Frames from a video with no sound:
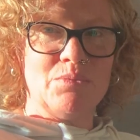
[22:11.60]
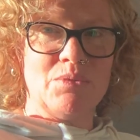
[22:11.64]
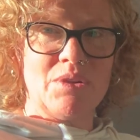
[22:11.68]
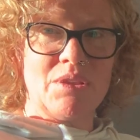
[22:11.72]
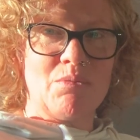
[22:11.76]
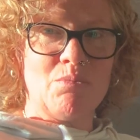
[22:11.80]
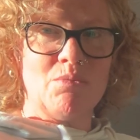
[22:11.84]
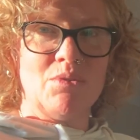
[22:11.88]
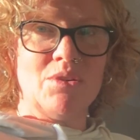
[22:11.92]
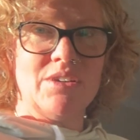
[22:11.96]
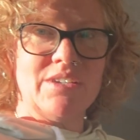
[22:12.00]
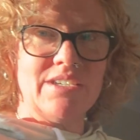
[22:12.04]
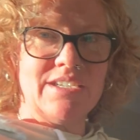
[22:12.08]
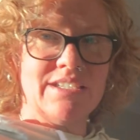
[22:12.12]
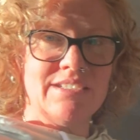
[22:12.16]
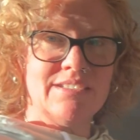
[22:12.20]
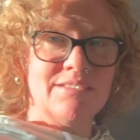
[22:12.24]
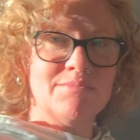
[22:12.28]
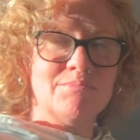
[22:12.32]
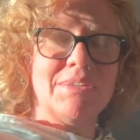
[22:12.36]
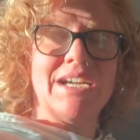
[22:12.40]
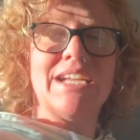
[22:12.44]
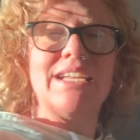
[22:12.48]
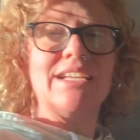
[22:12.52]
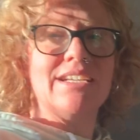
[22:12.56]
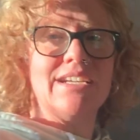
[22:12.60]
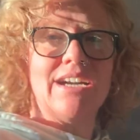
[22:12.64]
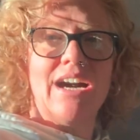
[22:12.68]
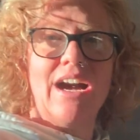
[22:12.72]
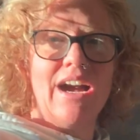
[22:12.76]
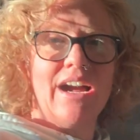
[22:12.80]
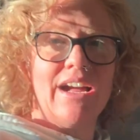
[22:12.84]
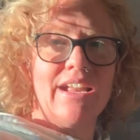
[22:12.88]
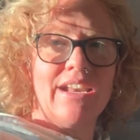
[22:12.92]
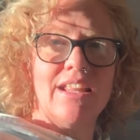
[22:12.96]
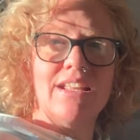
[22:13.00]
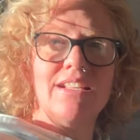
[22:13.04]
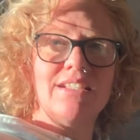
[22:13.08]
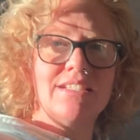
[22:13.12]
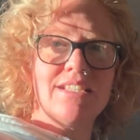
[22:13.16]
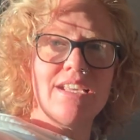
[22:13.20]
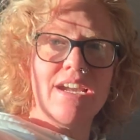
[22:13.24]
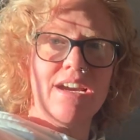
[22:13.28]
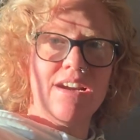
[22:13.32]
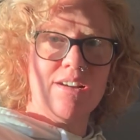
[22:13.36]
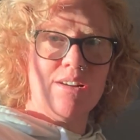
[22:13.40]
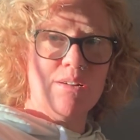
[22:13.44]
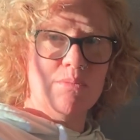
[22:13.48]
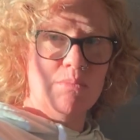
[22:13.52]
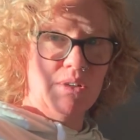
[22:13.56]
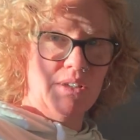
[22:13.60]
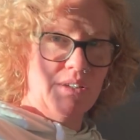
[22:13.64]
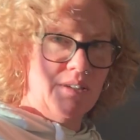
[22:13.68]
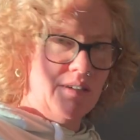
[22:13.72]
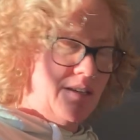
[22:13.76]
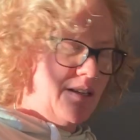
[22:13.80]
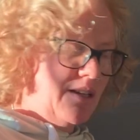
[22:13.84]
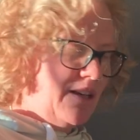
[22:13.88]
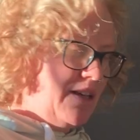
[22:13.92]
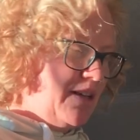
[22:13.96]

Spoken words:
with wood. My God, terrible.